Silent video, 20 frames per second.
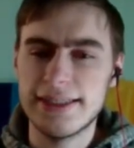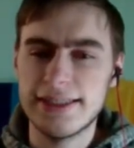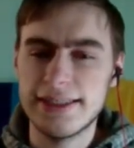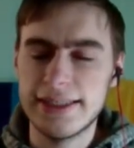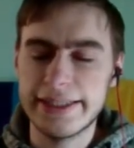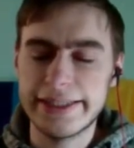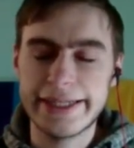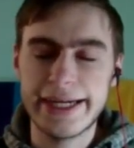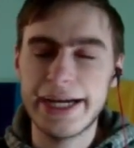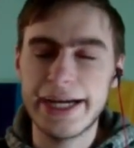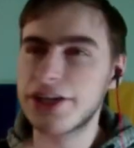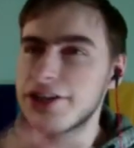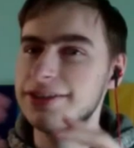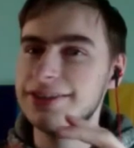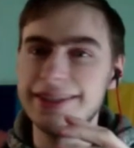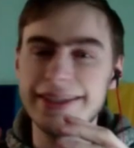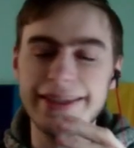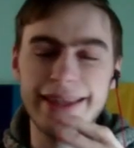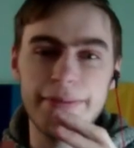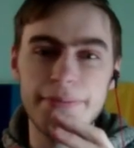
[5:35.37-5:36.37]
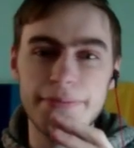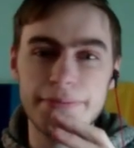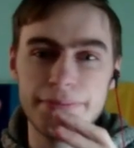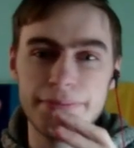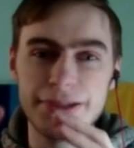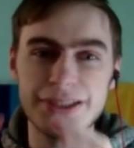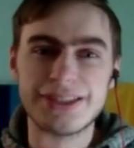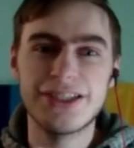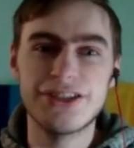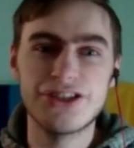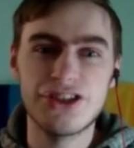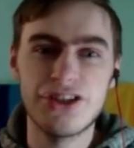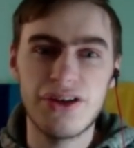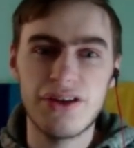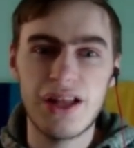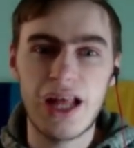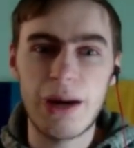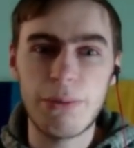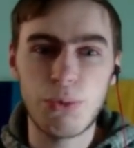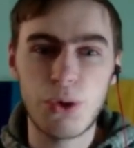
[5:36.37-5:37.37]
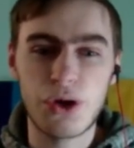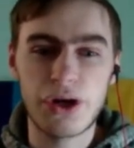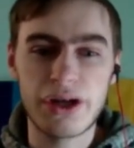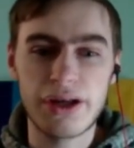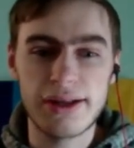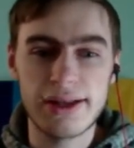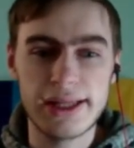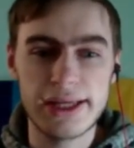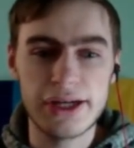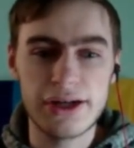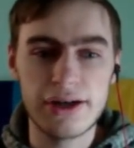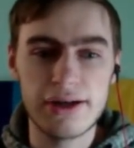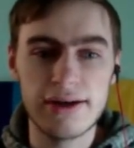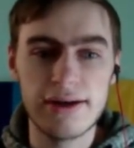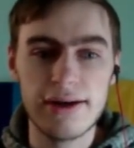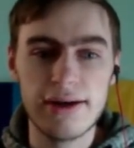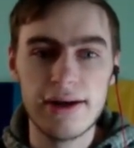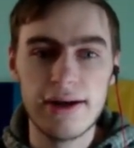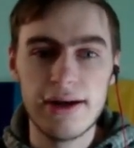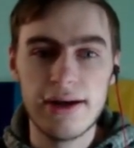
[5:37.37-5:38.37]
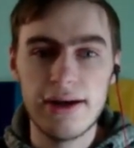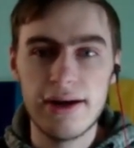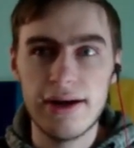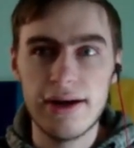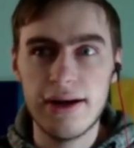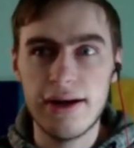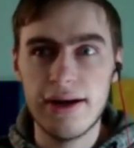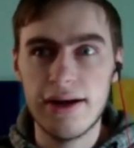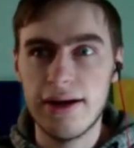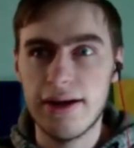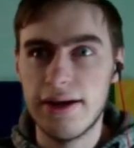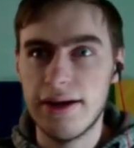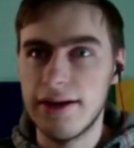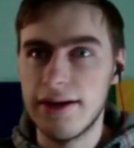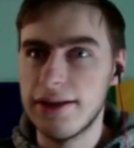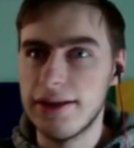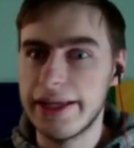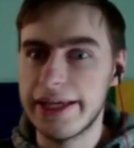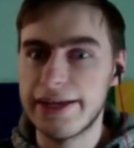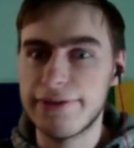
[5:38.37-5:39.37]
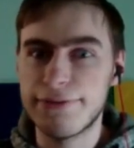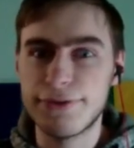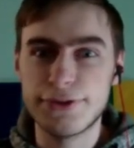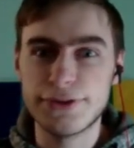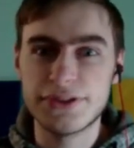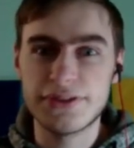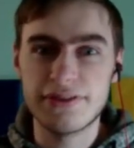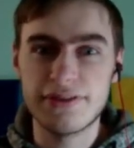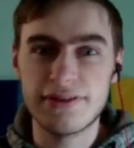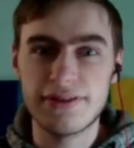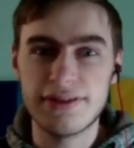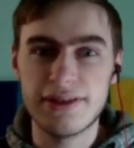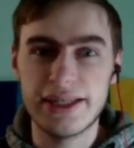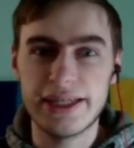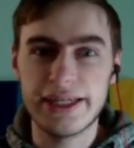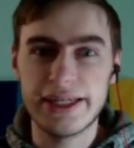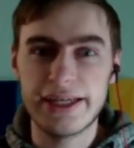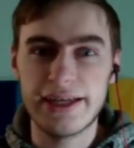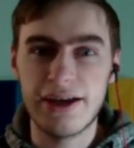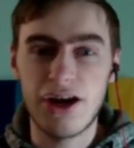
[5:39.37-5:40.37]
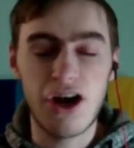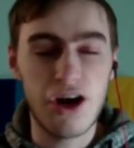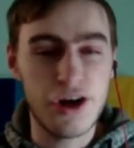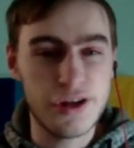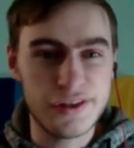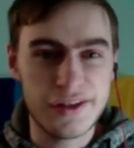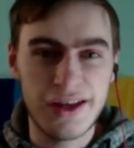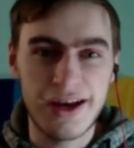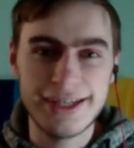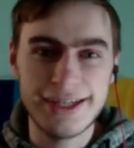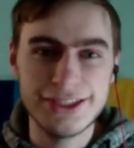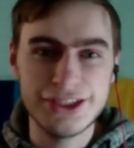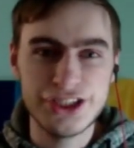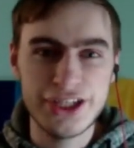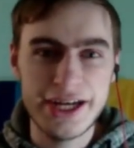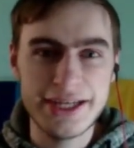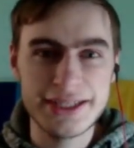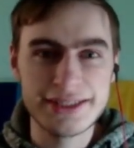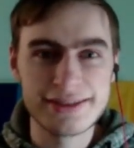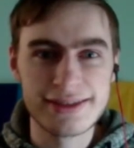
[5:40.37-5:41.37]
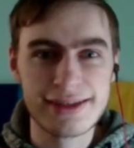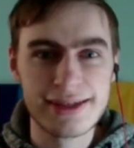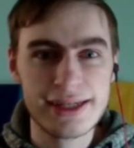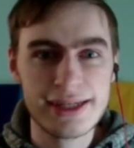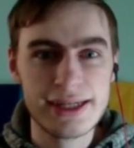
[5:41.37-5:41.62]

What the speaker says: like I could see that position a lot more clear, like if it was like online chess.